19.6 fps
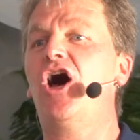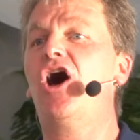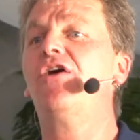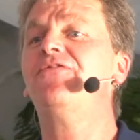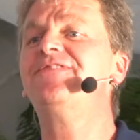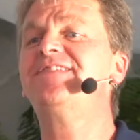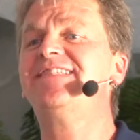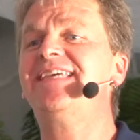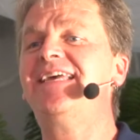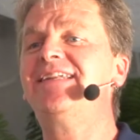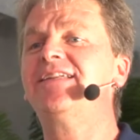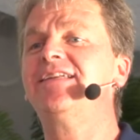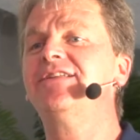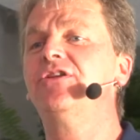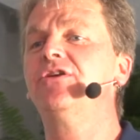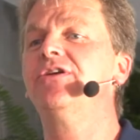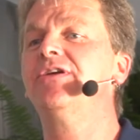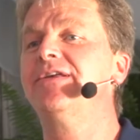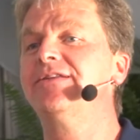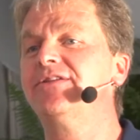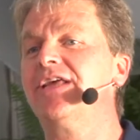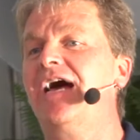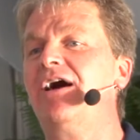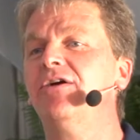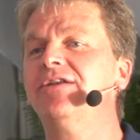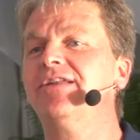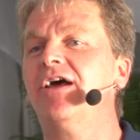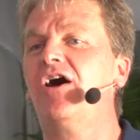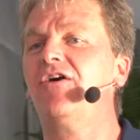offset
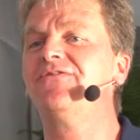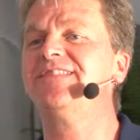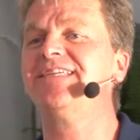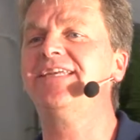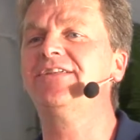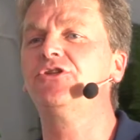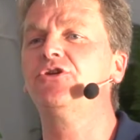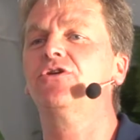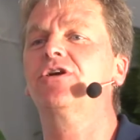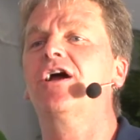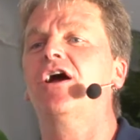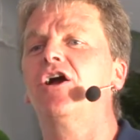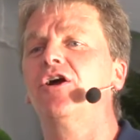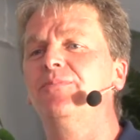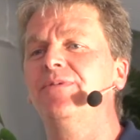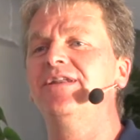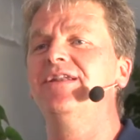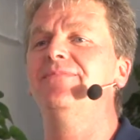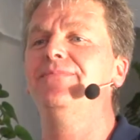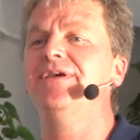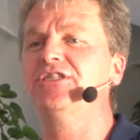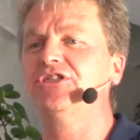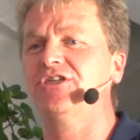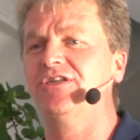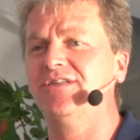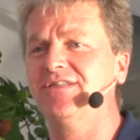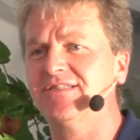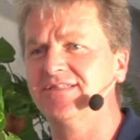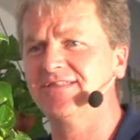your carbon
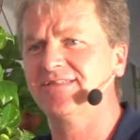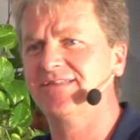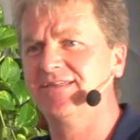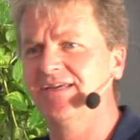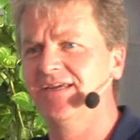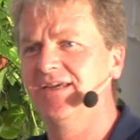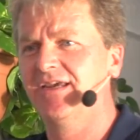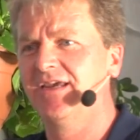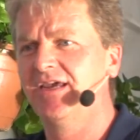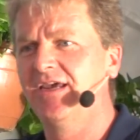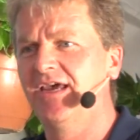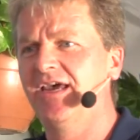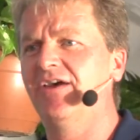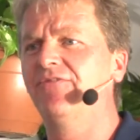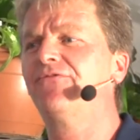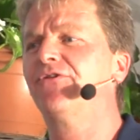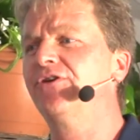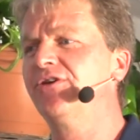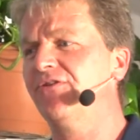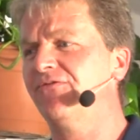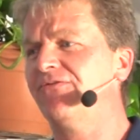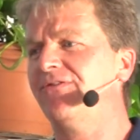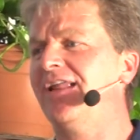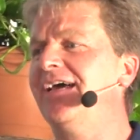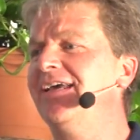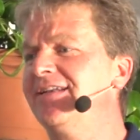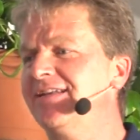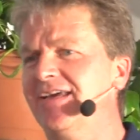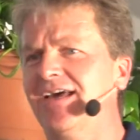emissions for your
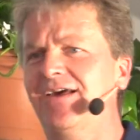flight